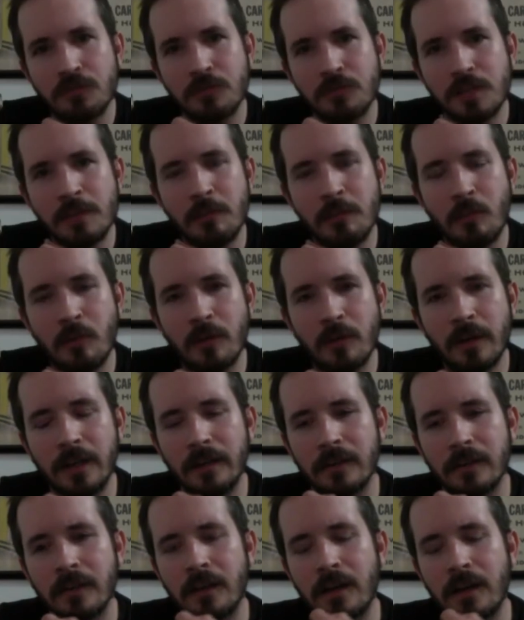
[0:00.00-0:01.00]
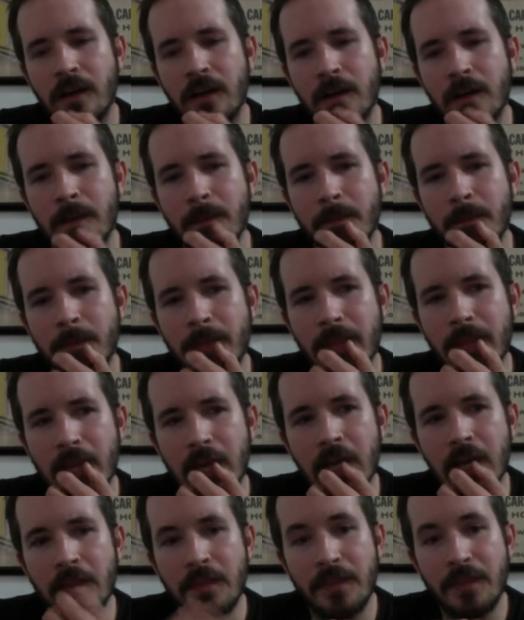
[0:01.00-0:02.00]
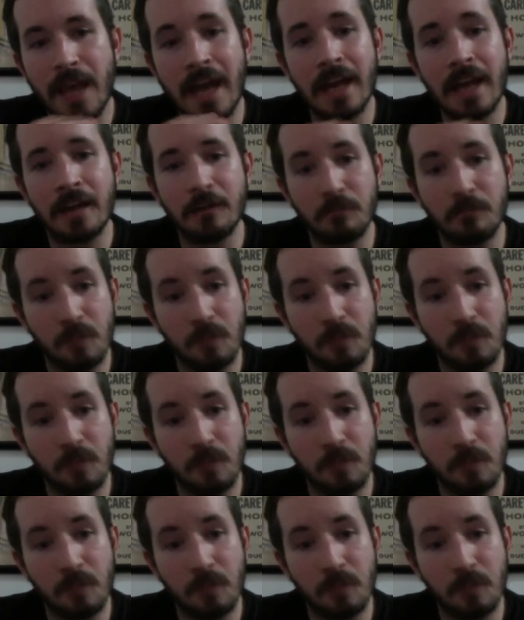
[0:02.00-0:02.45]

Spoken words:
really boring. That